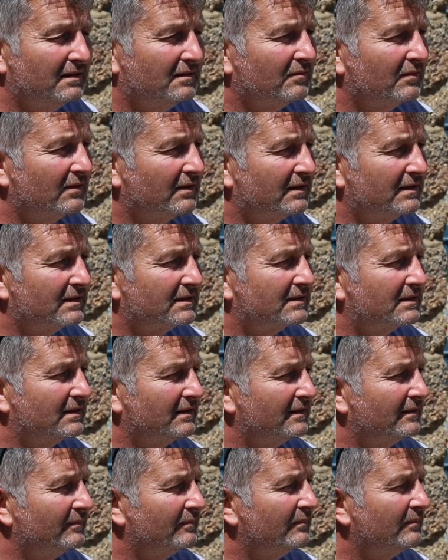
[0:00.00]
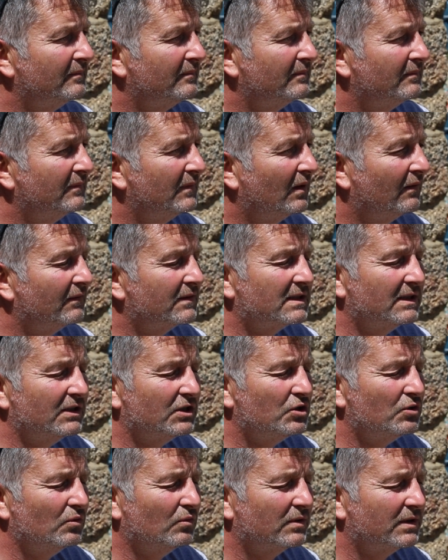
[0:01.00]
where there's obviously a
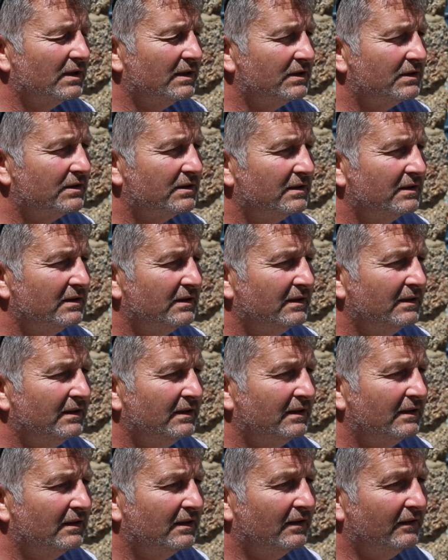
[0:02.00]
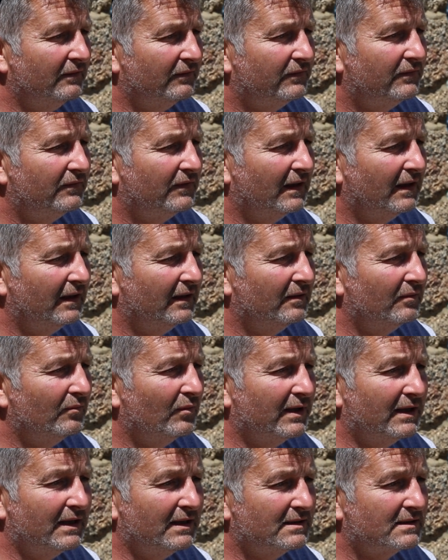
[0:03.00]
shortage of
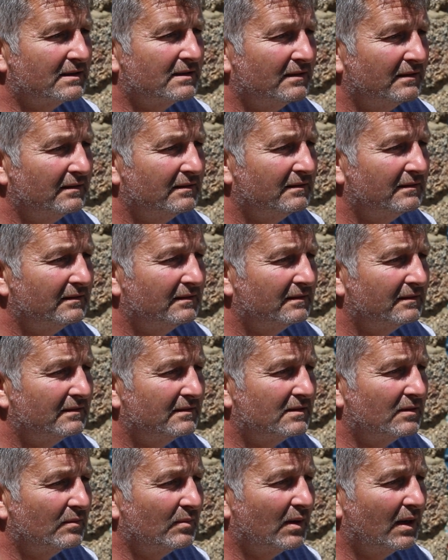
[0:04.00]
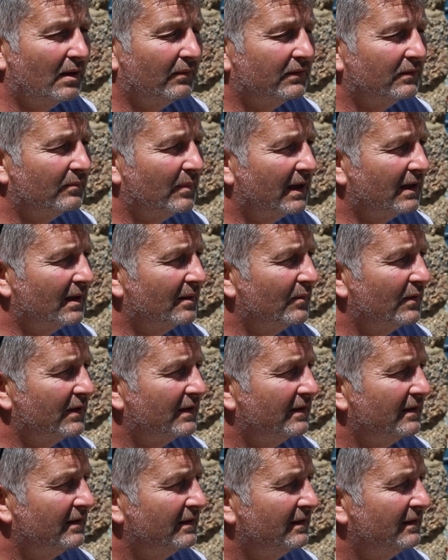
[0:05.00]
withies to be able to make them with.
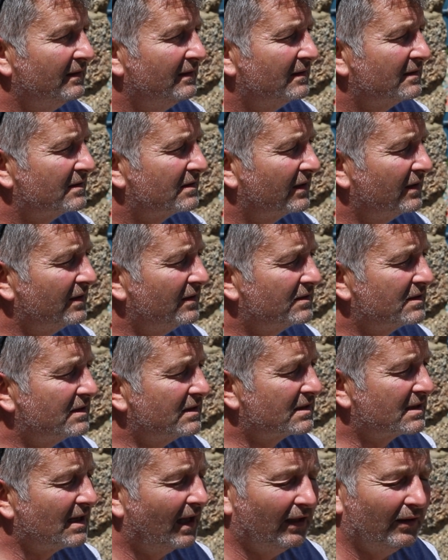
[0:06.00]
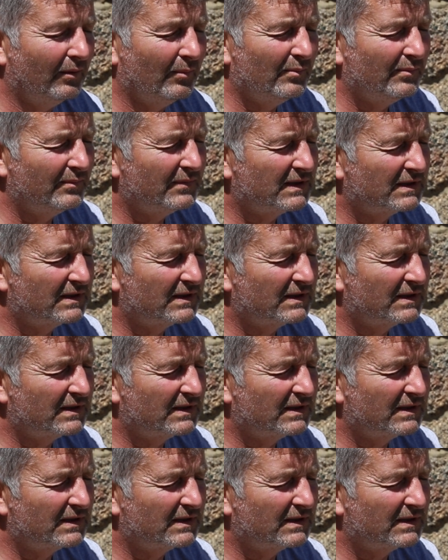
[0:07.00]
So they used to sell them